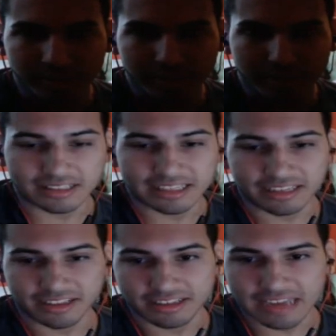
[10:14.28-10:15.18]
So at
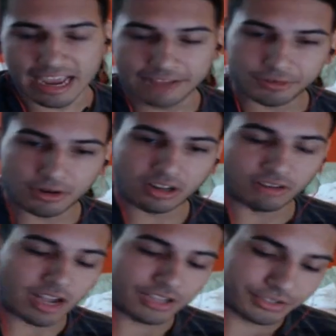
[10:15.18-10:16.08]
the end of the day, after all
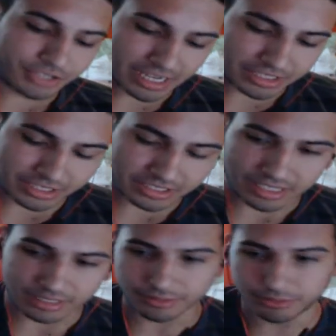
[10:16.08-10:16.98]
our roster
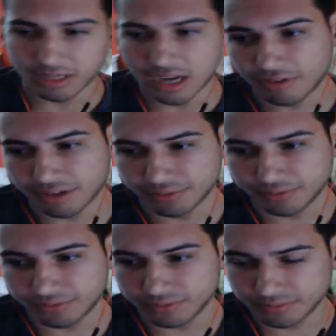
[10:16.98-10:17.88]
changes and we got rid of,